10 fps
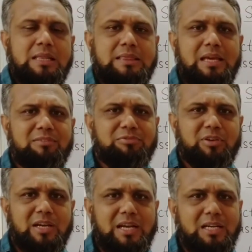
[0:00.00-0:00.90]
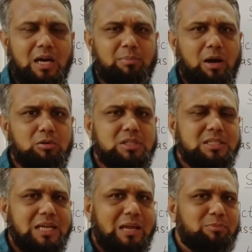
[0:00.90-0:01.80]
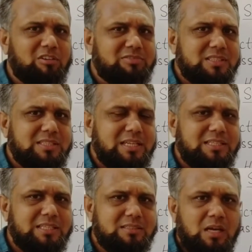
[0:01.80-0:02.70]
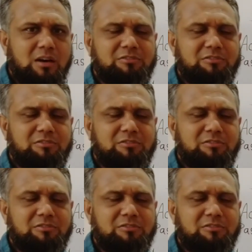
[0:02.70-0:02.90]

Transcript: then forget about the type of the sentence,